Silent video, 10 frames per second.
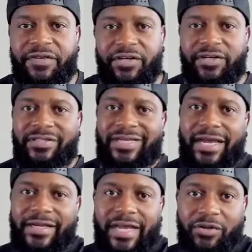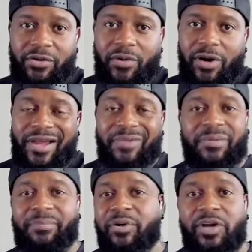a good sign that you are able
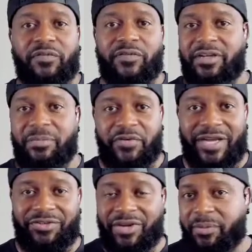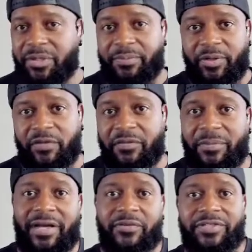to pull over Democrats, you're able to pull over
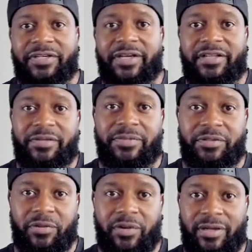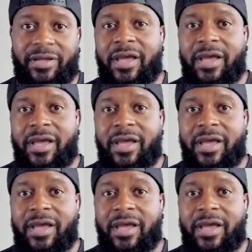moderates and get them to